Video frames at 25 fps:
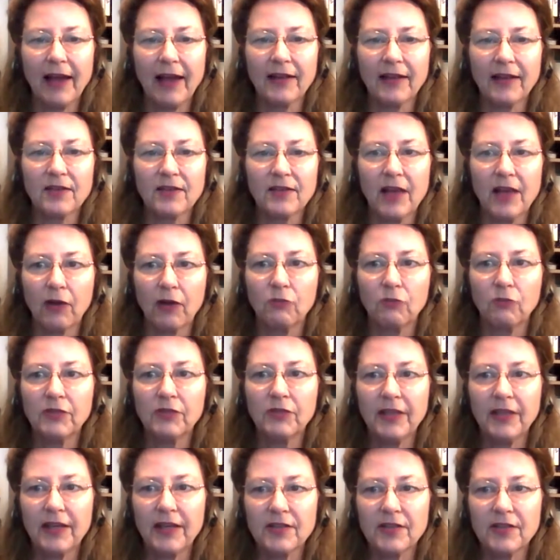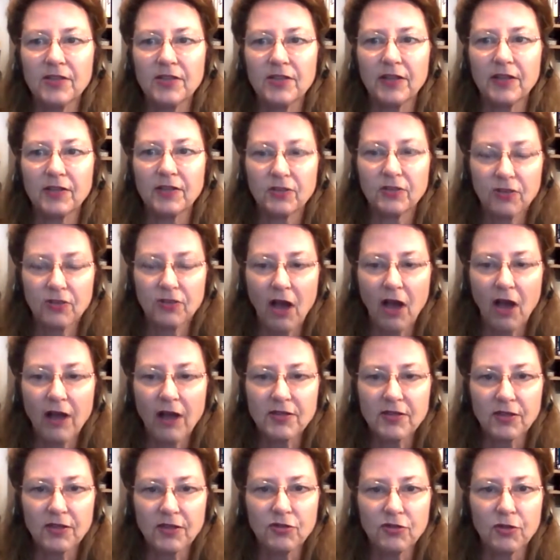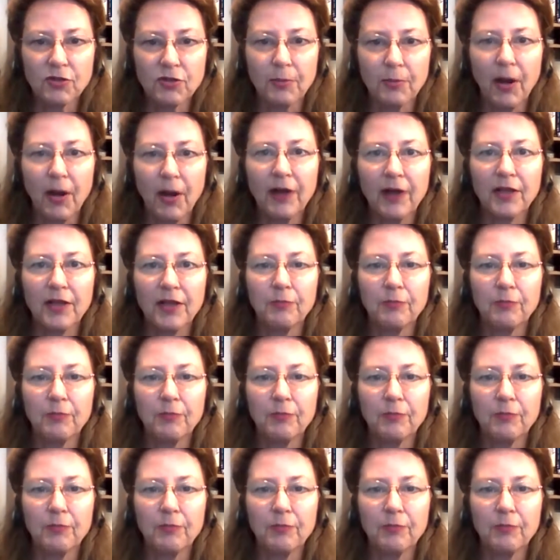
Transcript: it not only is it toxic to the body,